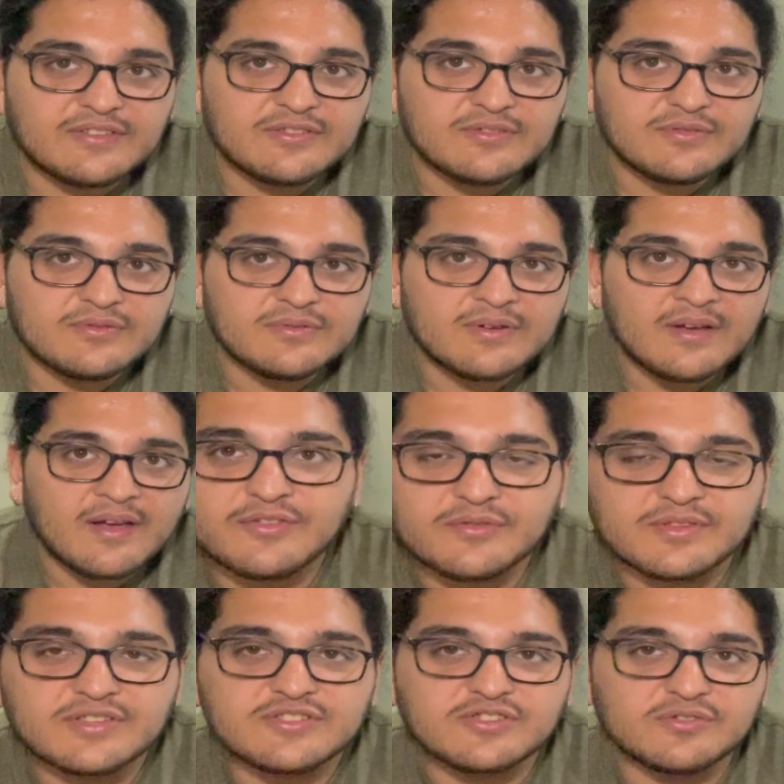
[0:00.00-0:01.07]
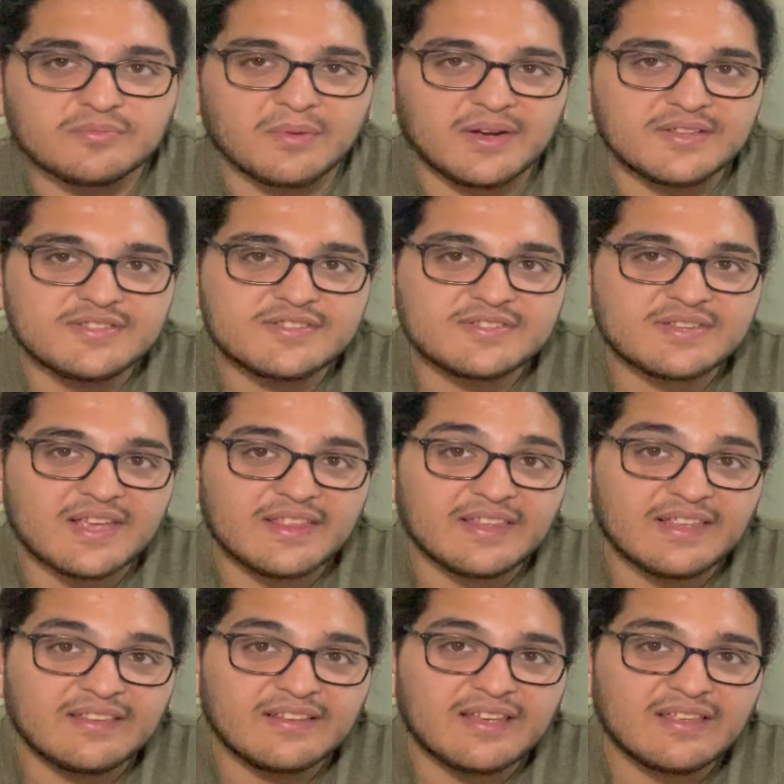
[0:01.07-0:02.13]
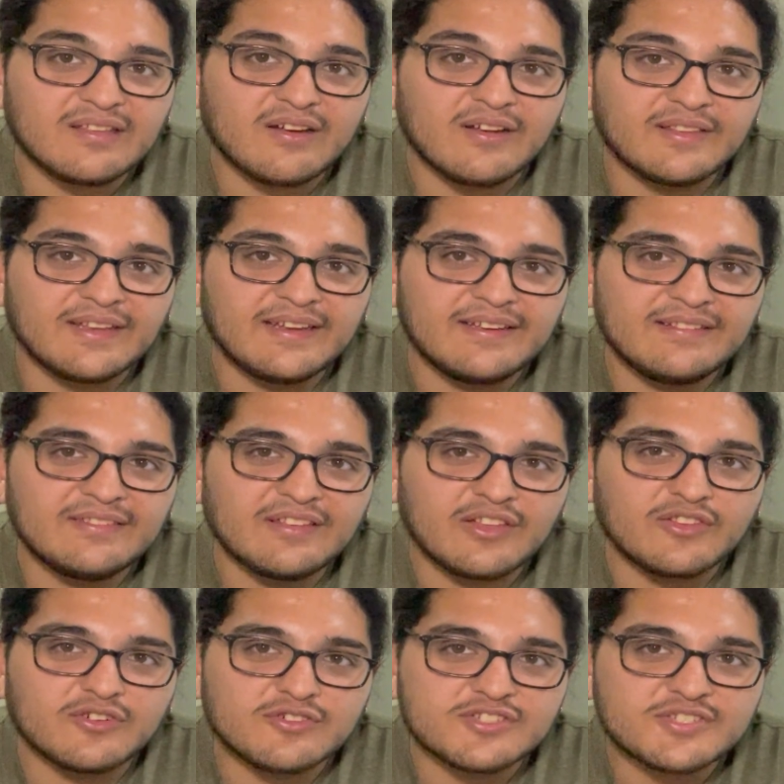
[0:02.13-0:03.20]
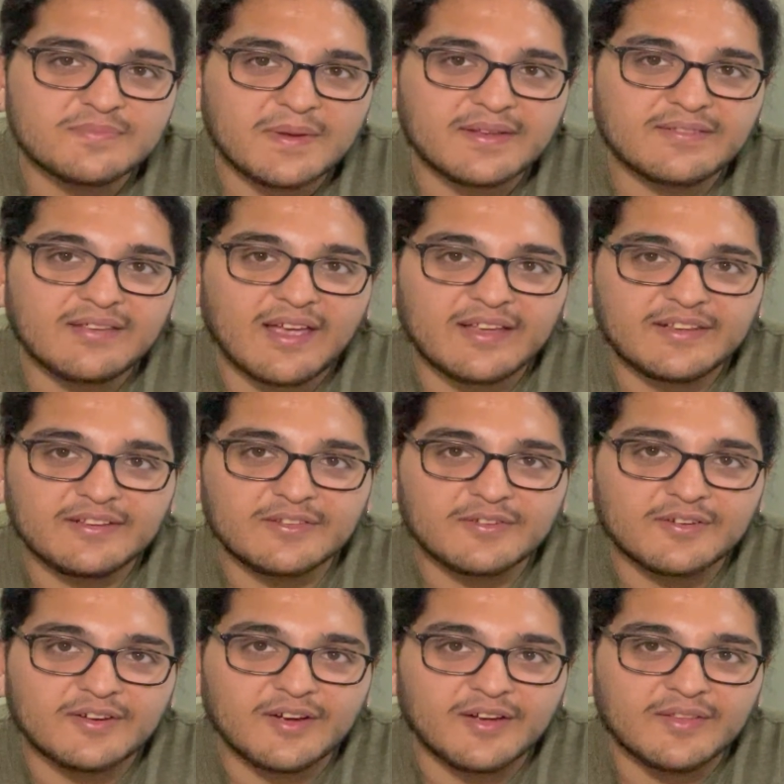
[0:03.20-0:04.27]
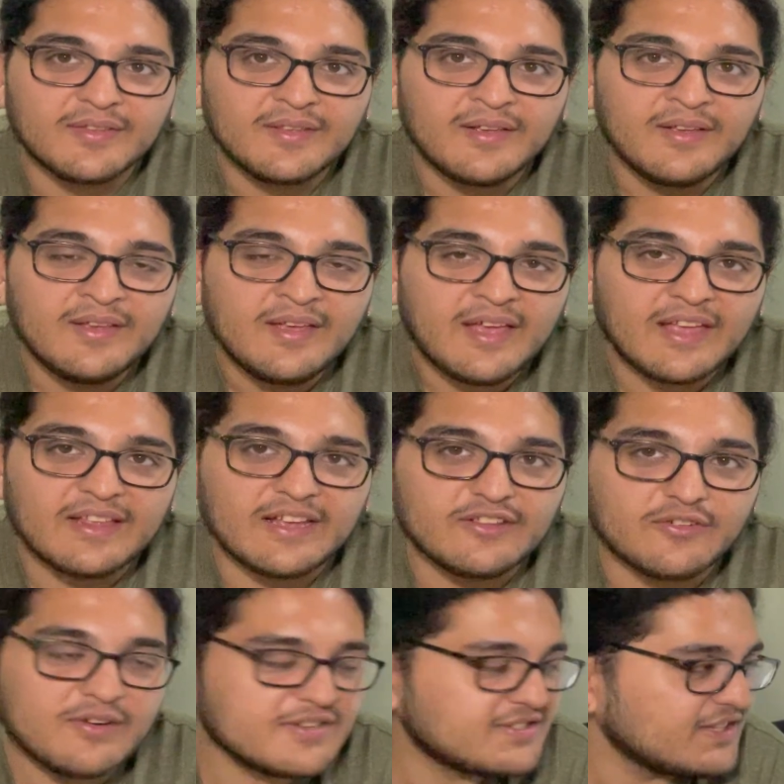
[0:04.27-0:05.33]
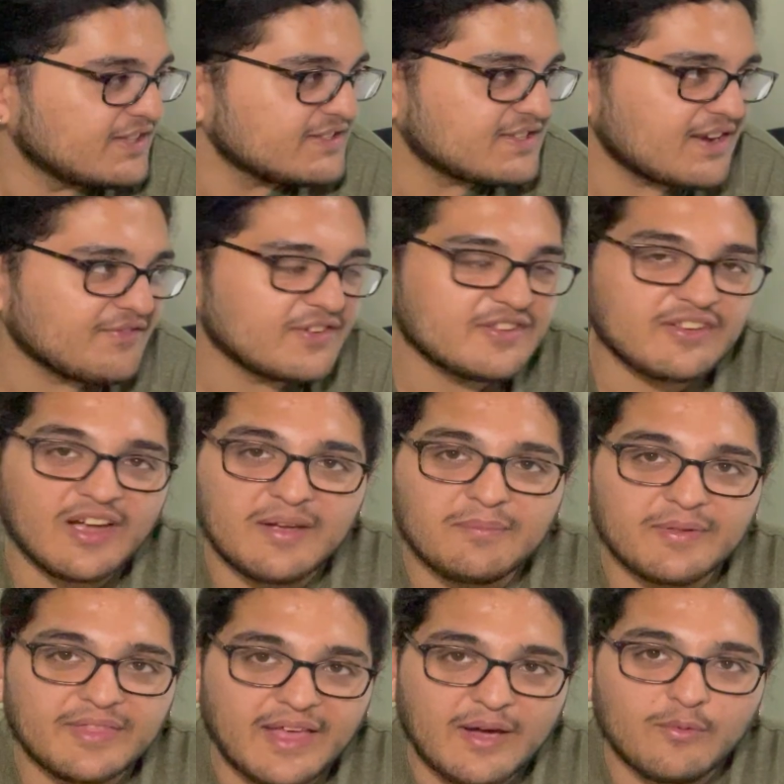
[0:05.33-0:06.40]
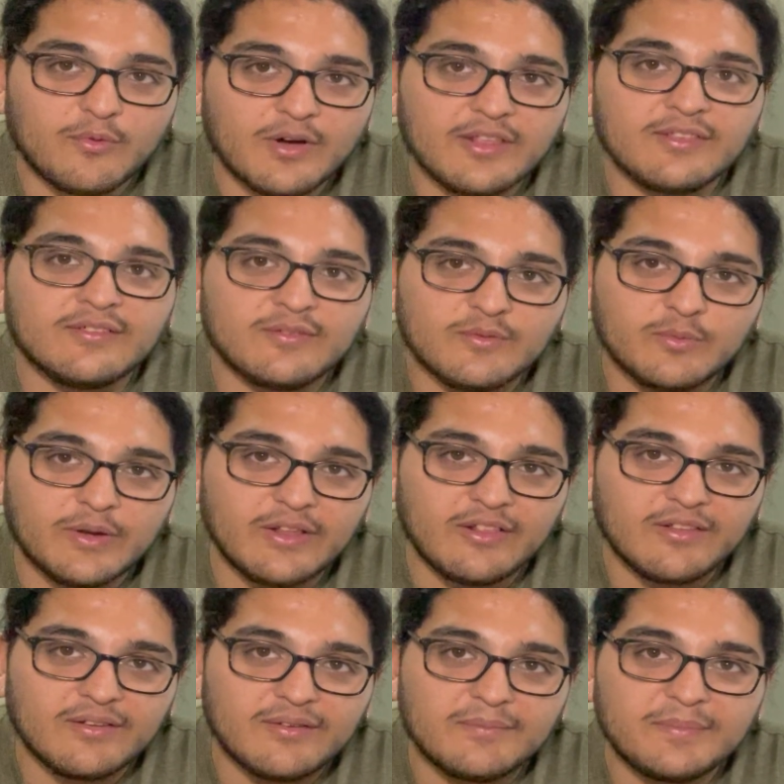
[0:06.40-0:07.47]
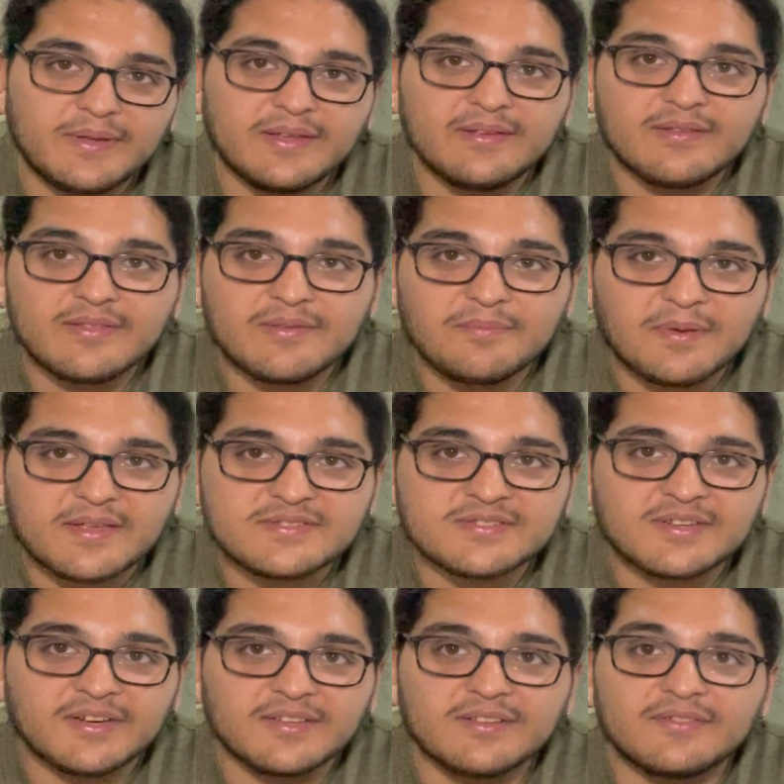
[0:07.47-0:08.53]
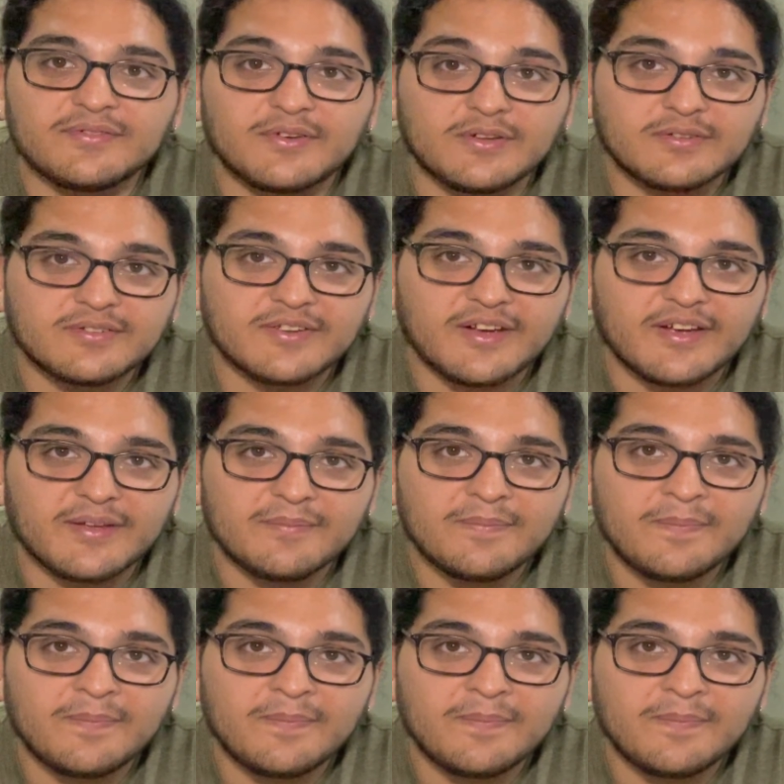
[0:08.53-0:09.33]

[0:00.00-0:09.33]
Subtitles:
to through these 2 months and then get on another spectacular cut. And I know I say this every time, but that one will be the best cut of all time.